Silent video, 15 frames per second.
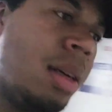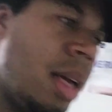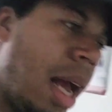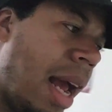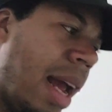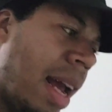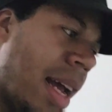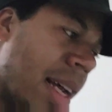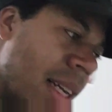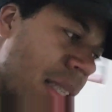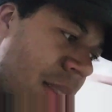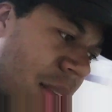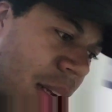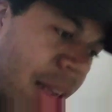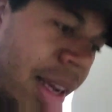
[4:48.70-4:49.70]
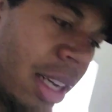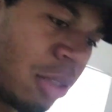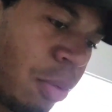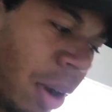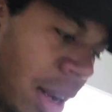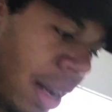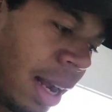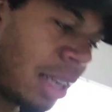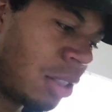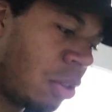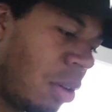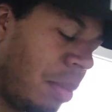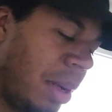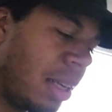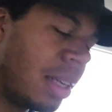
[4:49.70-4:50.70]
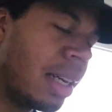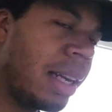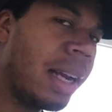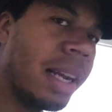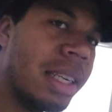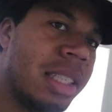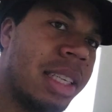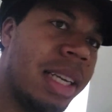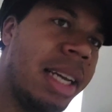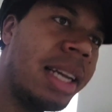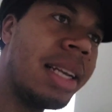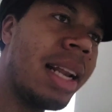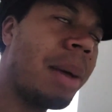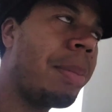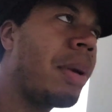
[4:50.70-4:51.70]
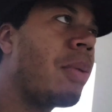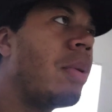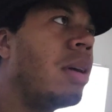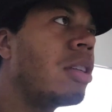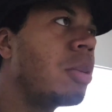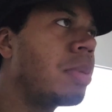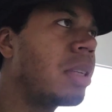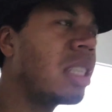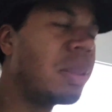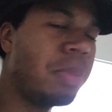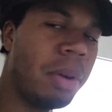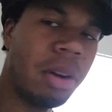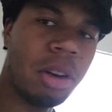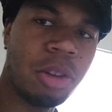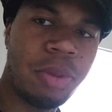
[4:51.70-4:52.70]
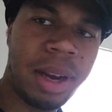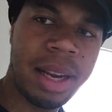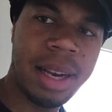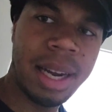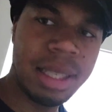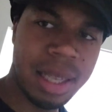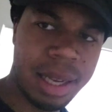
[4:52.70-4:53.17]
And the kids recognize her immediately, and she, not being 100% spoiled, recognized the